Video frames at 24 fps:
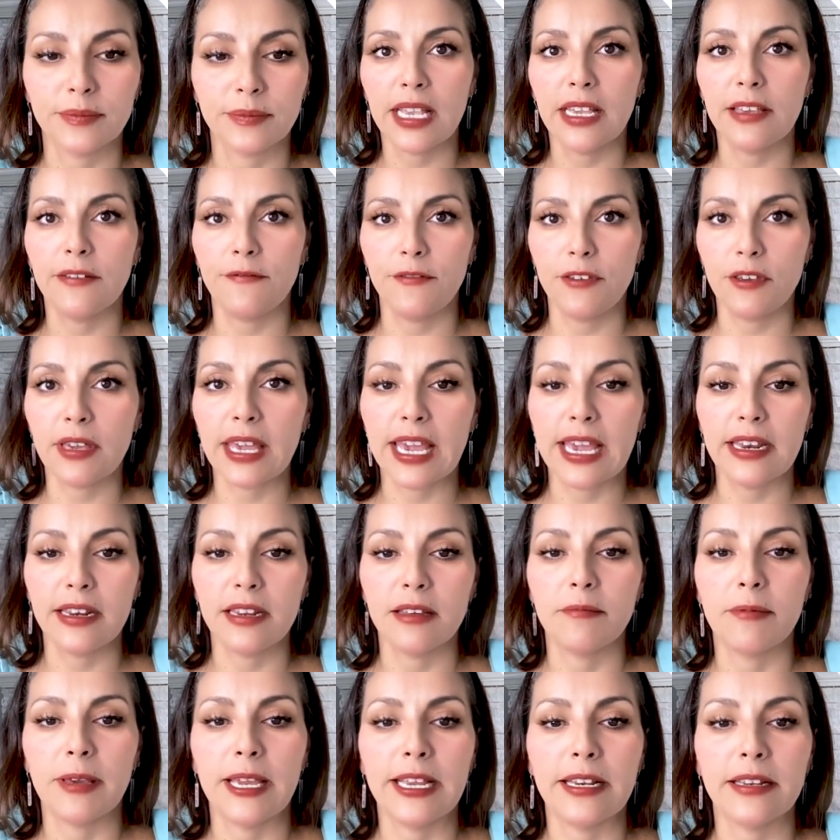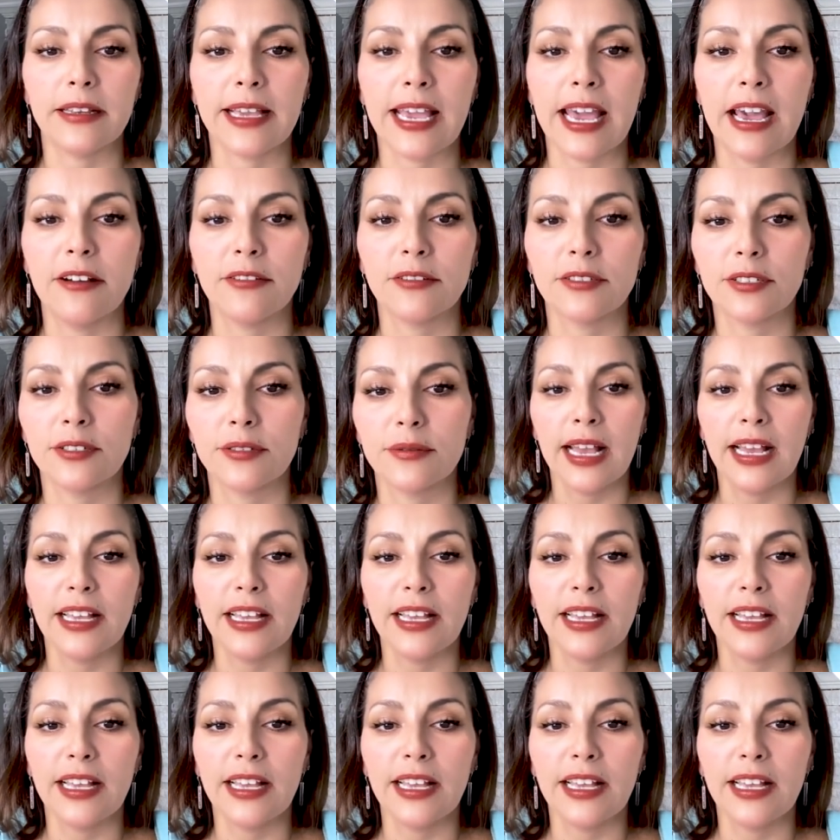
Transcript: if you get a paid account.